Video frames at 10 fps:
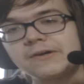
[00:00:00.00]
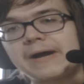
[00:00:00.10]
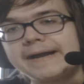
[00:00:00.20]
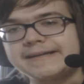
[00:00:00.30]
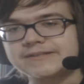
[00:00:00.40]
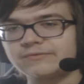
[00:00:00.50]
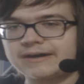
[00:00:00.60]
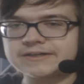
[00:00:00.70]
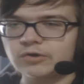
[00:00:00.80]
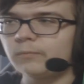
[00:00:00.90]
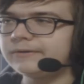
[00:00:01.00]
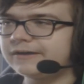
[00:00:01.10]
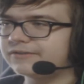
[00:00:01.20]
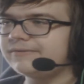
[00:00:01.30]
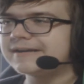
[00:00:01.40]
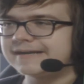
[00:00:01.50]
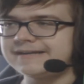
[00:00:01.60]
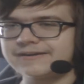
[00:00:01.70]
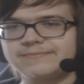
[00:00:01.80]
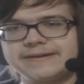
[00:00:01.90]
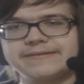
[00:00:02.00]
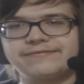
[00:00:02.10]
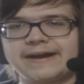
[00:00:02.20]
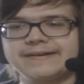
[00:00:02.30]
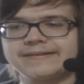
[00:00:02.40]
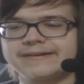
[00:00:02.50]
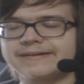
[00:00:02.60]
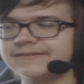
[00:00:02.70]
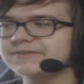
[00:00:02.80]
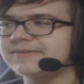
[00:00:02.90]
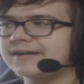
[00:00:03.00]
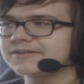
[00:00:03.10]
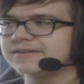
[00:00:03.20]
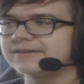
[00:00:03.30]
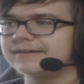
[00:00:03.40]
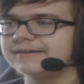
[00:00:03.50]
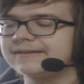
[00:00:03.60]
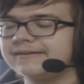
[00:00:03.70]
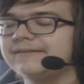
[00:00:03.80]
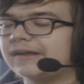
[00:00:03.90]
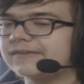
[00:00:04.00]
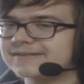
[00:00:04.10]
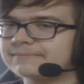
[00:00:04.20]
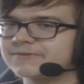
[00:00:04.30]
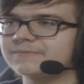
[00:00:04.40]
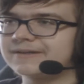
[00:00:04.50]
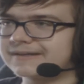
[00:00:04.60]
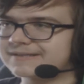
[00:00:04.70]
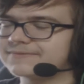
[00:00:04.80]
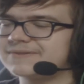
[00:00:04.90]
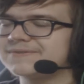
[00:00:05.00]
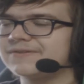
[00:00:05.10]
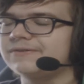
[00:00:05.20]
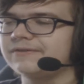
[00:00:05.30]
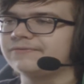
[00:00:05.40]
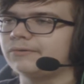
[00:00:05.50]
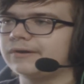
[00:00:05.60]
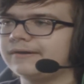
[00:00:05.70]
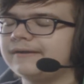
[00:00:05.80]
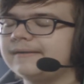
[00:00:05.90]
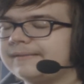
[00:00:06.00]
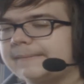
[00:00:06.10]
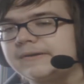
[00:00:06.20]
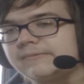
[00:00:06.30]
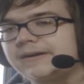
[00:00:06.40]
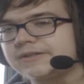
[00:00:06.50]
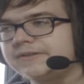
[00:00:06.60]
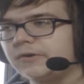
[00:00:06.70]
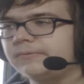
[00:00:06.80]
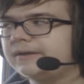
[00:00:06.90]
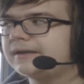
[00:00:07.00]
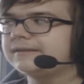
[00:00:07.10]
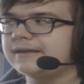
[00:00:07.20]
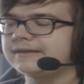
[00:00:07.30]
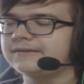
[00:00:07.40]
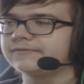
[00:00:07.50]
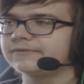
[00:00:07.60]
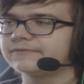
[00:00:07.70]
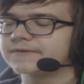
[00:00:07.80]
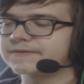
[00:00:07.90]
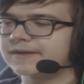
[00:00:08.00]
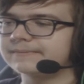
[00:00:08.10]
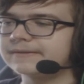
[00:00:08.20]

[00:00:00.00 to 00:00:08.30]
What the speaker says: I get to watch opening 3 and ending 3, finally, in this reaction. Not this episode, but the next episode, episode 34, I'm gonna be watching the opening and the ending for the first time.